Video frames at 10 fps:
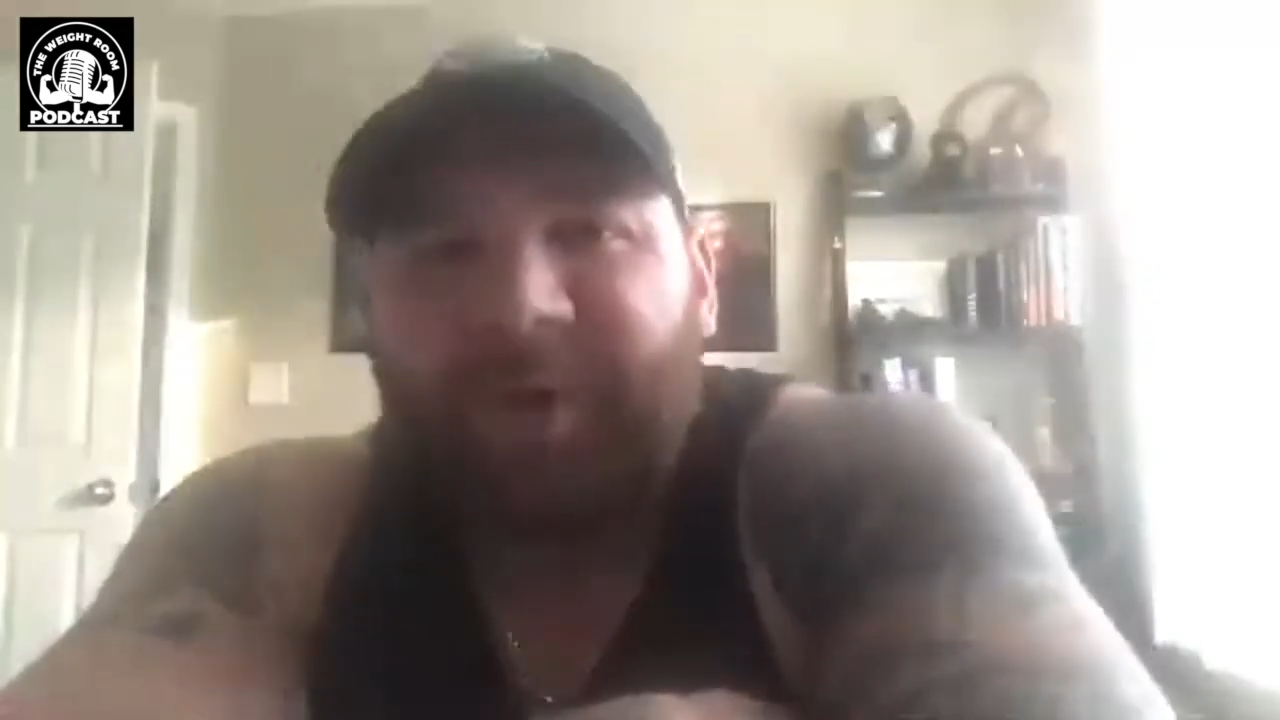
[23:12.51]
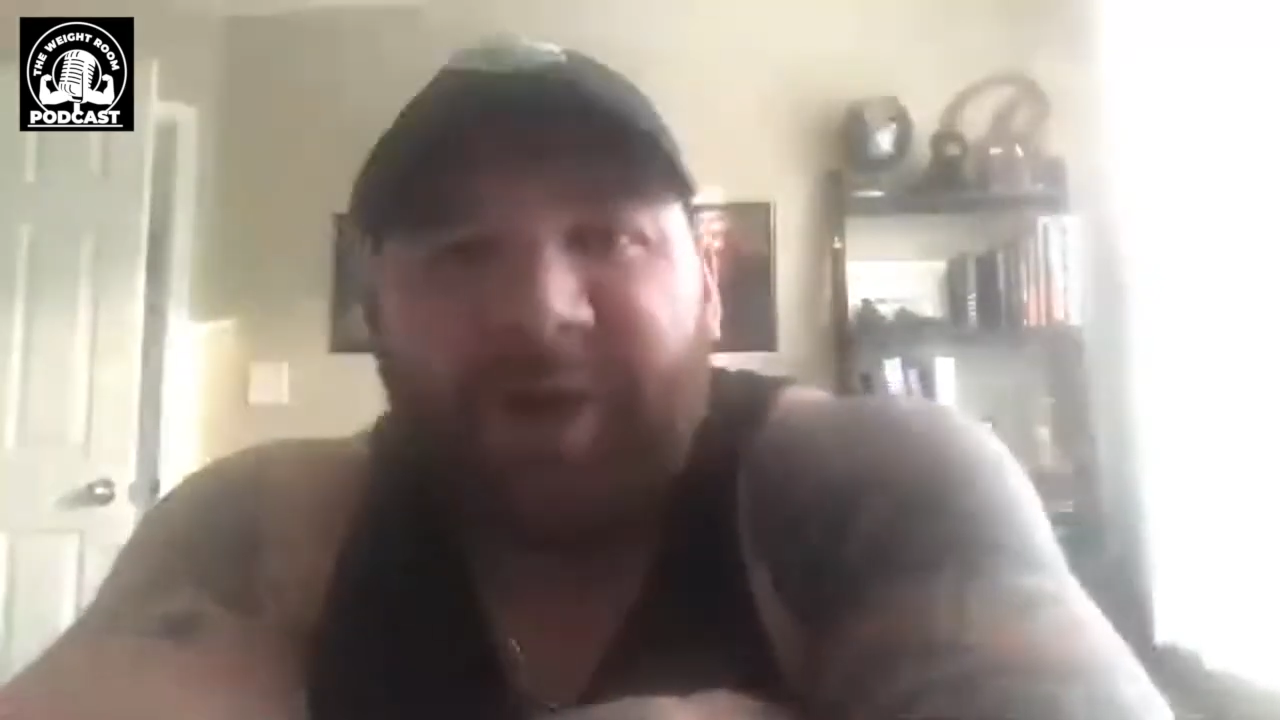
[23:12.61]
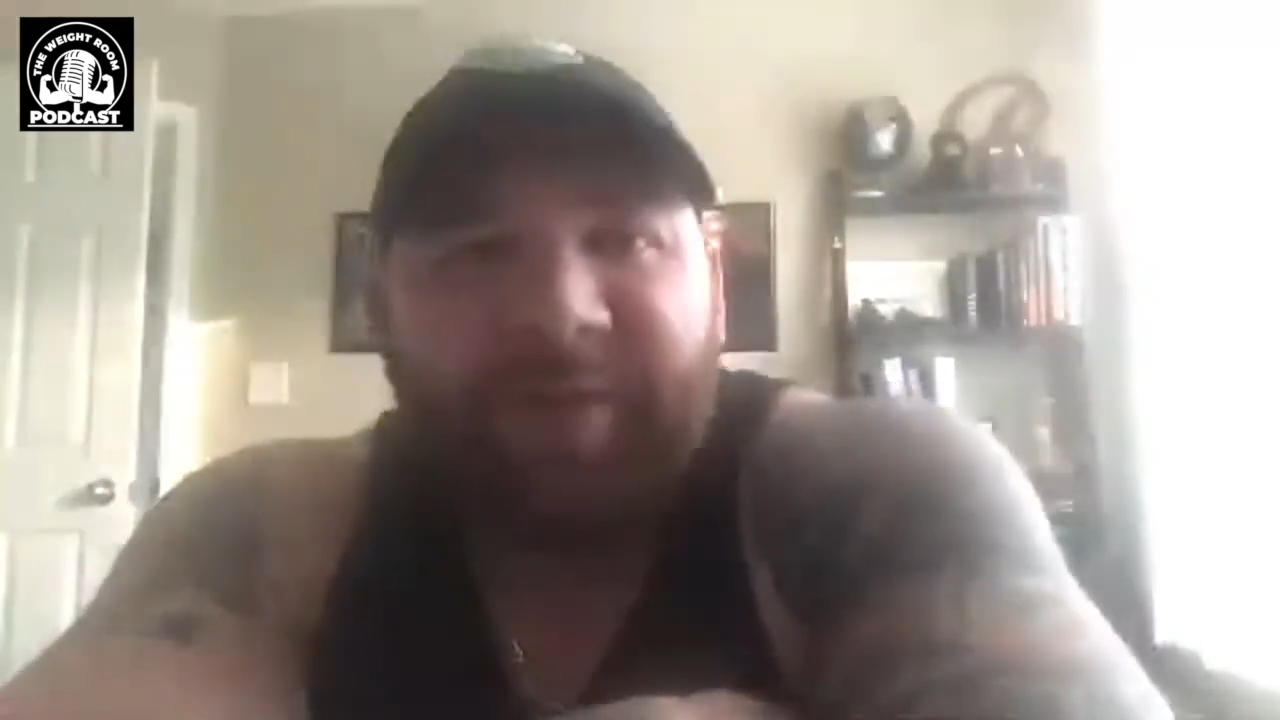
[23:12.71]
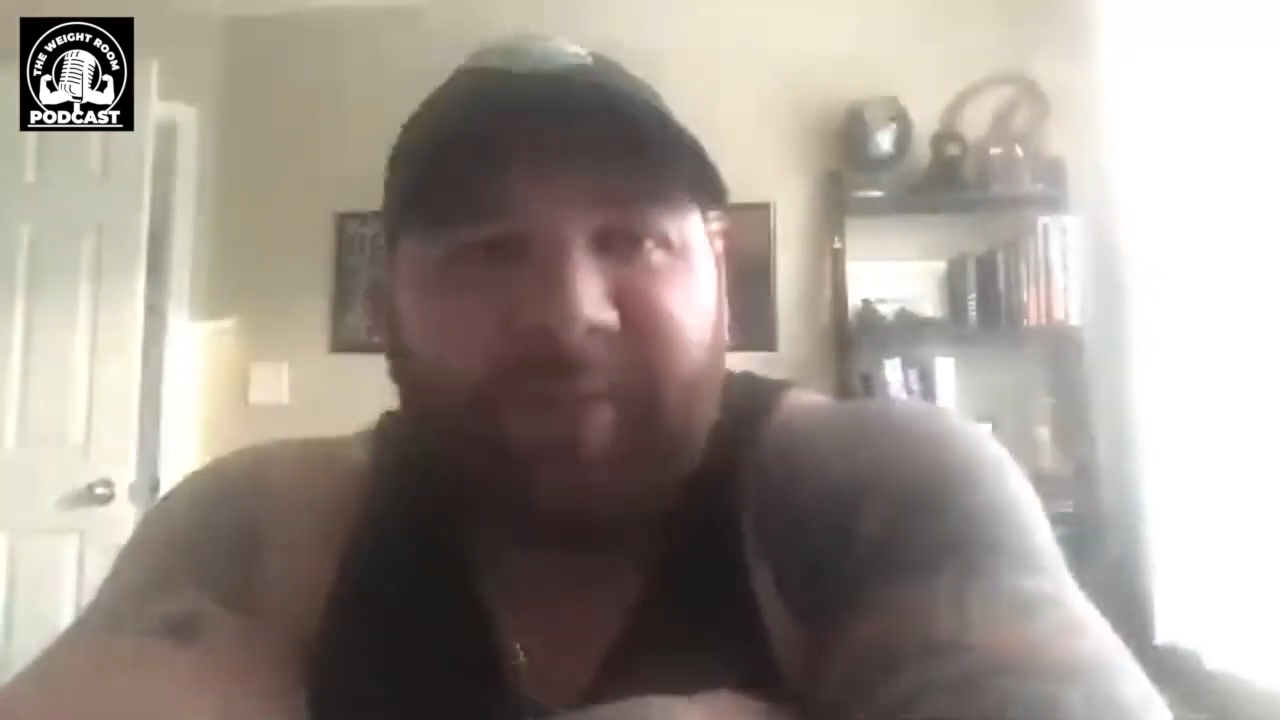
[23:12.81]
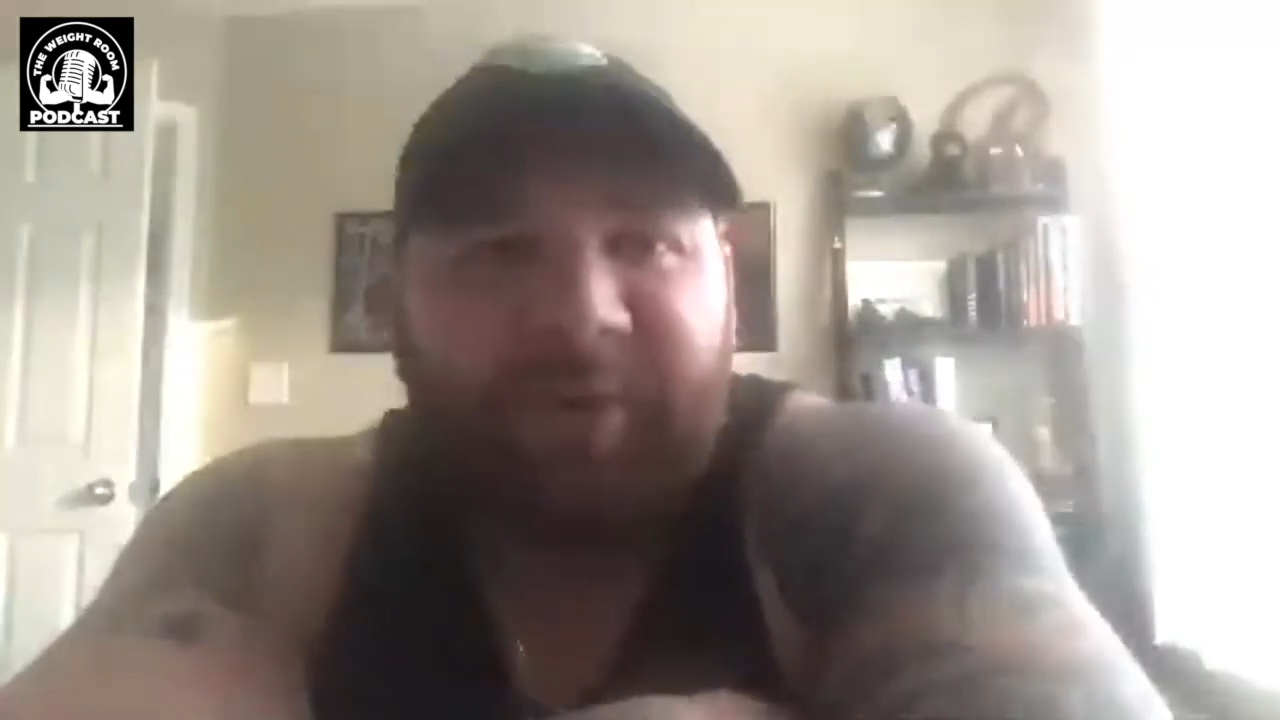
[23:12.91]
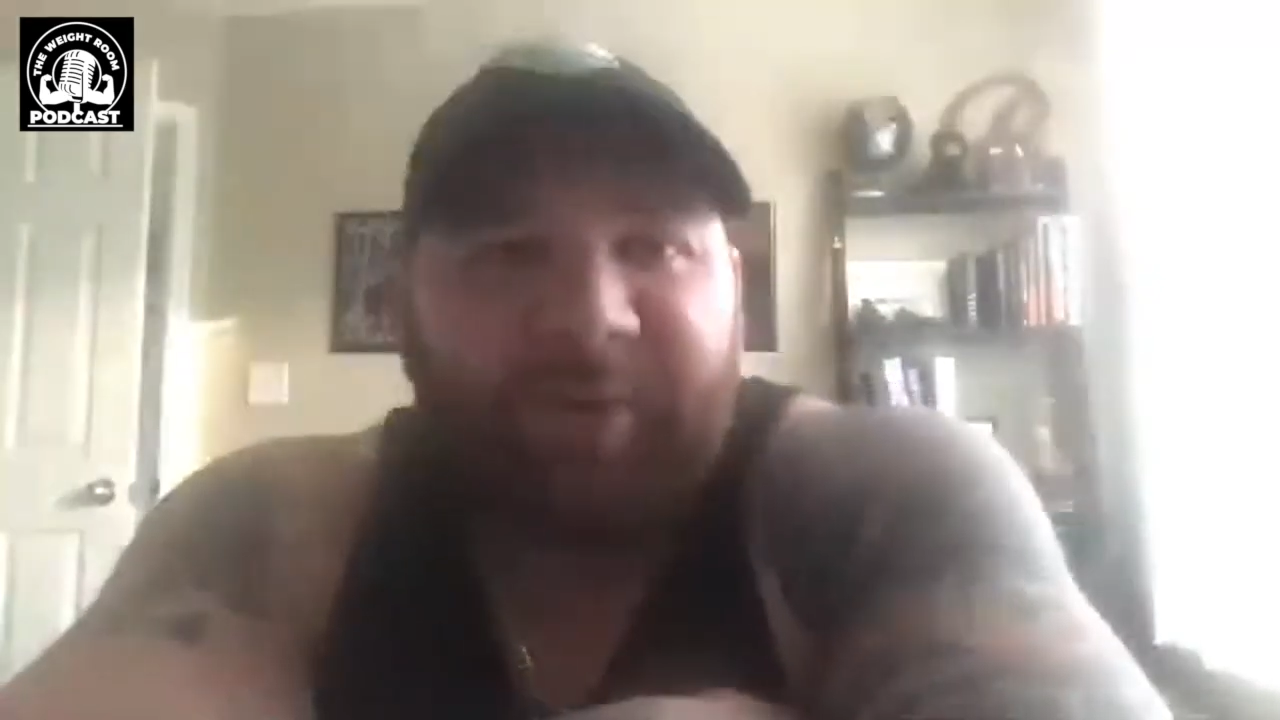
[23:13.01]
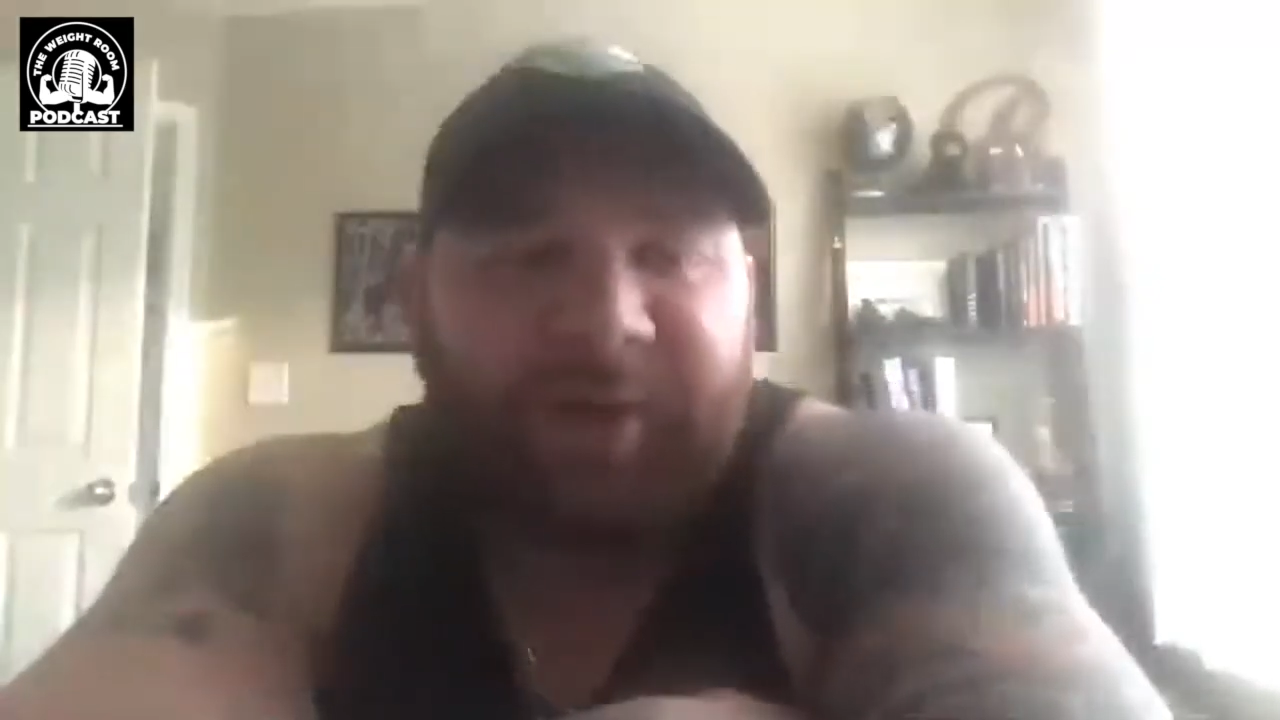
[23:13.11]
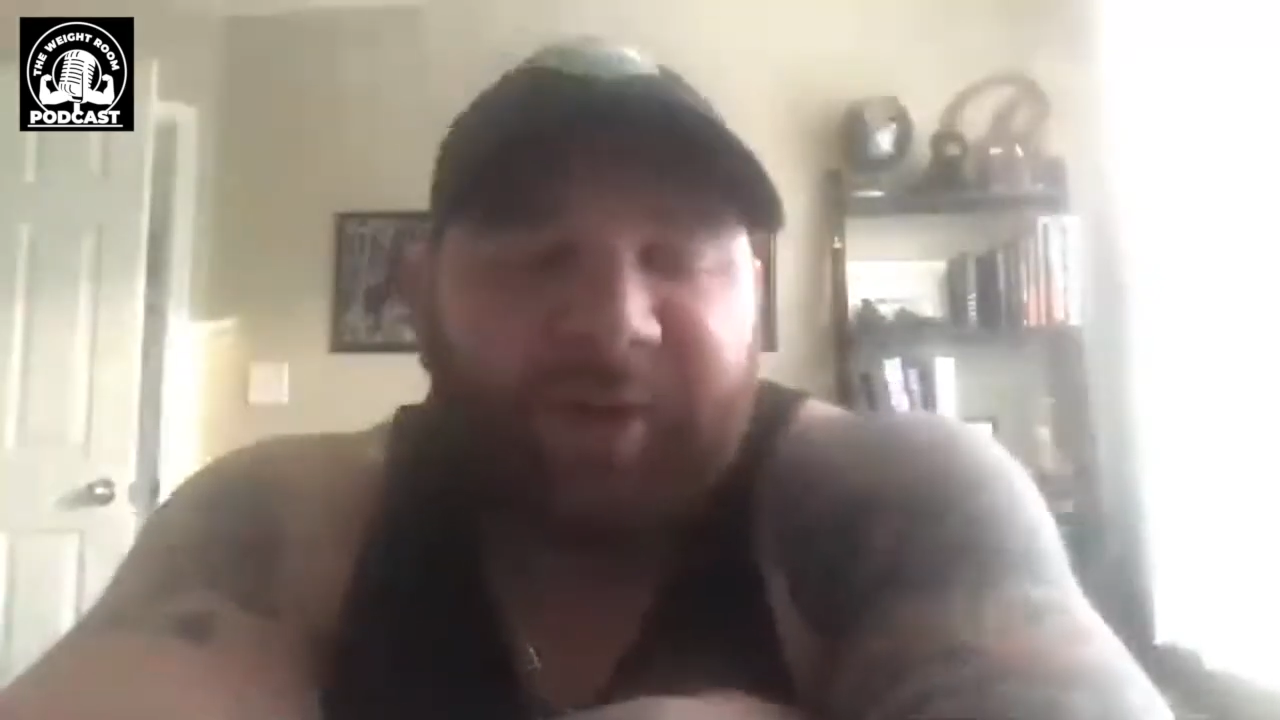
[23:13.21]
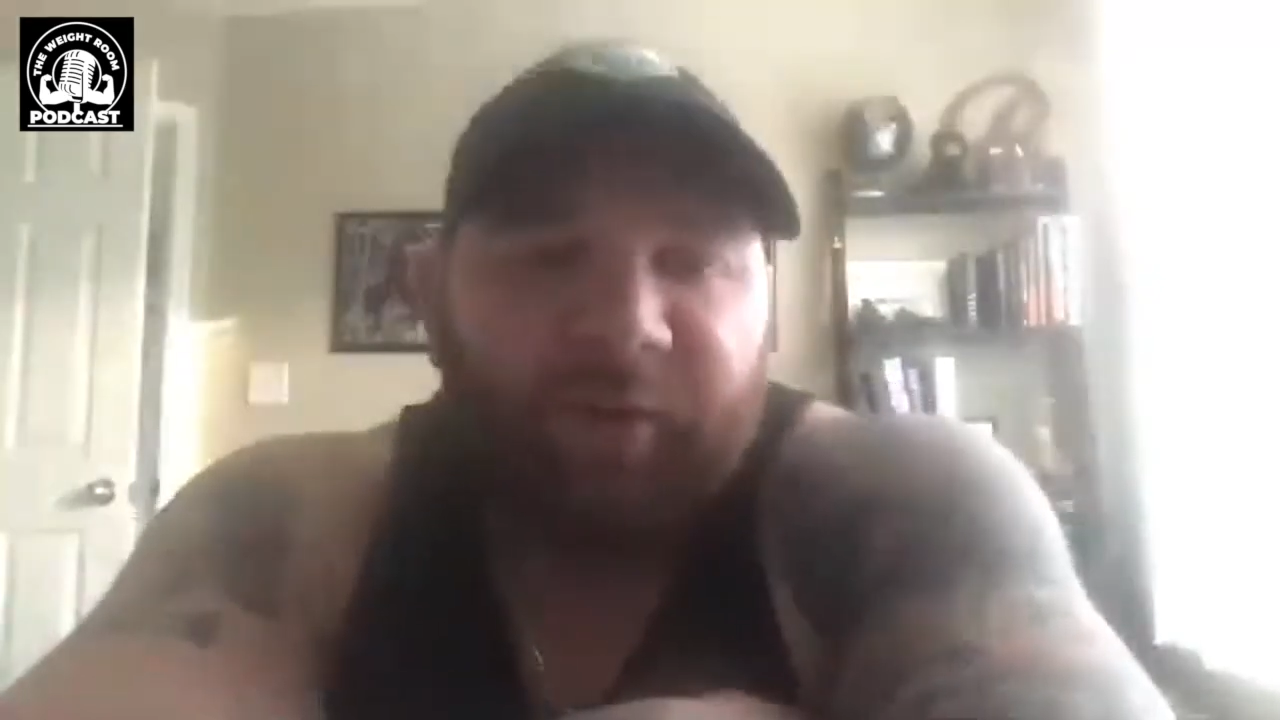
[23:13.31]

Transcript: bodybuilding